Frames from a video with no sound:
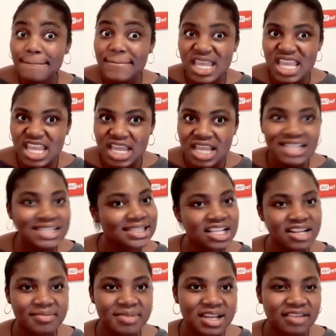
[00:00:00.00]
Me
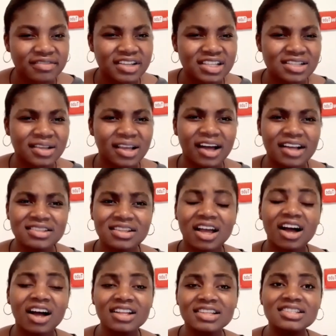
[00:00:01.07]
still believe this, because
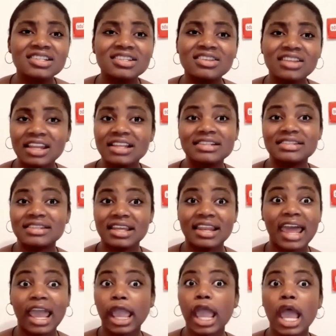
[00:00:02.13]
until today's day,
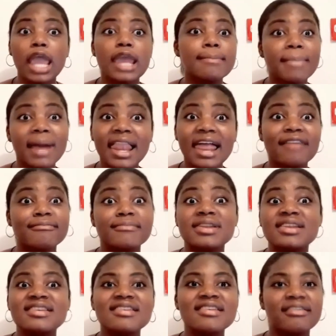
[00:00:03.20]
like, in my life,
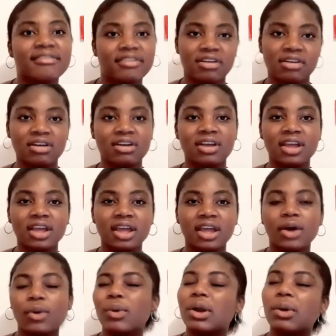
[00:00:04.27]
me never.
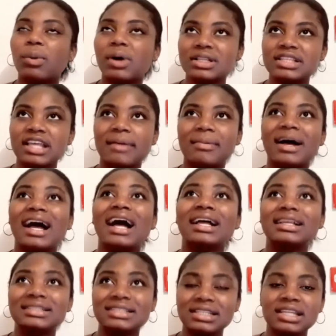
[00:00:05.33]
Well, one time I
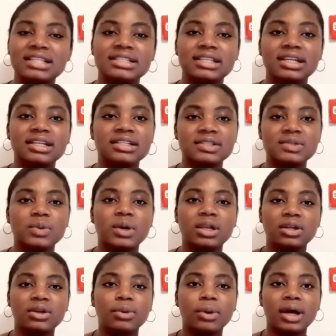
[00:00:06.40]
accidentally
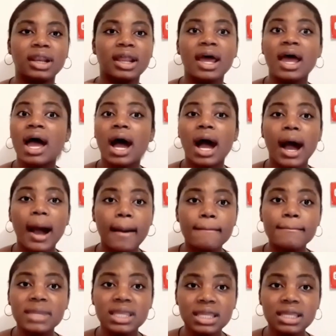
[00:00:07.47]
swallowed one,
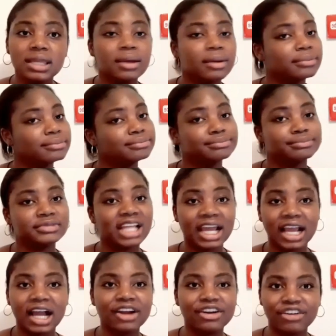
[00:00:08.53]
and me,
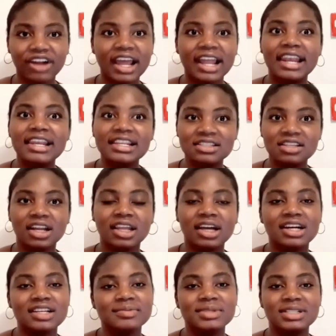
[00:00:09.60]
like, I cried literally,
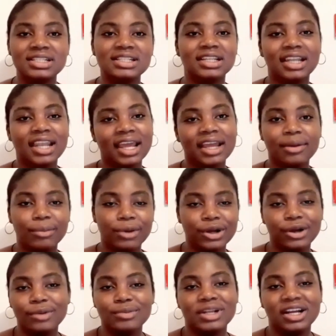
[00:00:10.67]
because me think, like, but
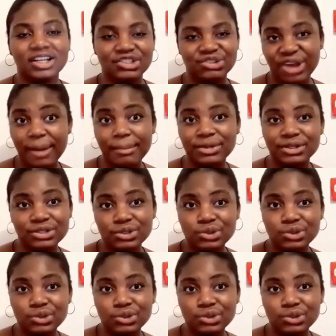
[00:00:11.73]
gum, they're going to try me.